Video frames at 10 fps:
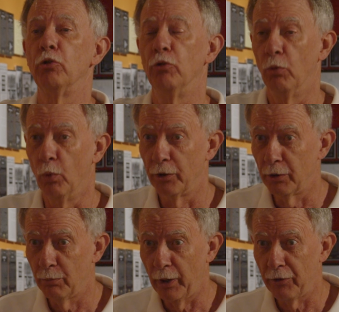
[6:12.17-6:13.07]
to the
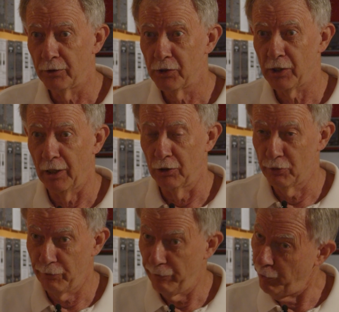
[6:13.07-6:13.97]
Warner brothers
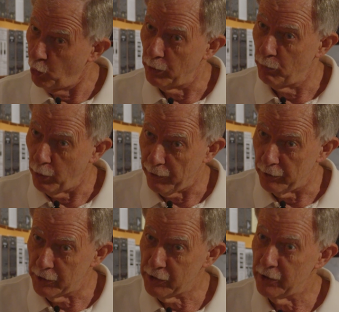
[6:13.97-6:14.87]
as four brothers.